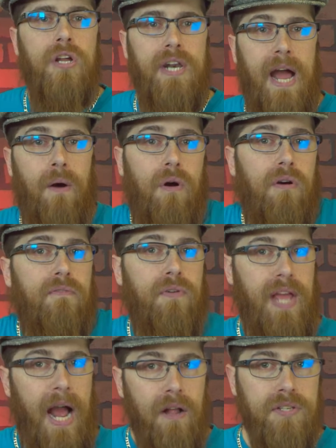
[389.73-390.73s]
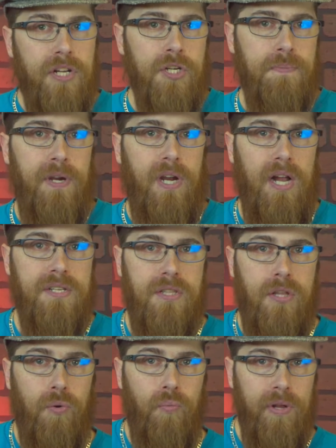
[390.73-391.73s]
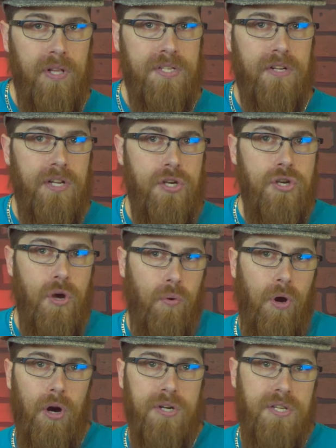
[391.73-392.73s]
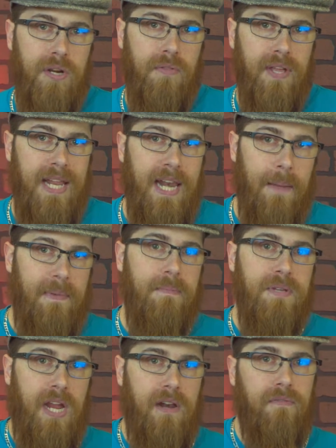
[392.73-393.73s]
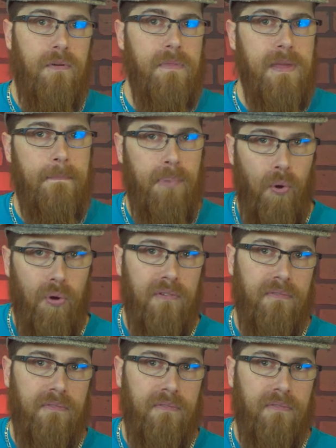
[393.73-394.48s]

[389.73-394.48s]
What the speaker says: Now, for the Outsiders precons, there are realistically no cards here that cannot be obtained from the bulk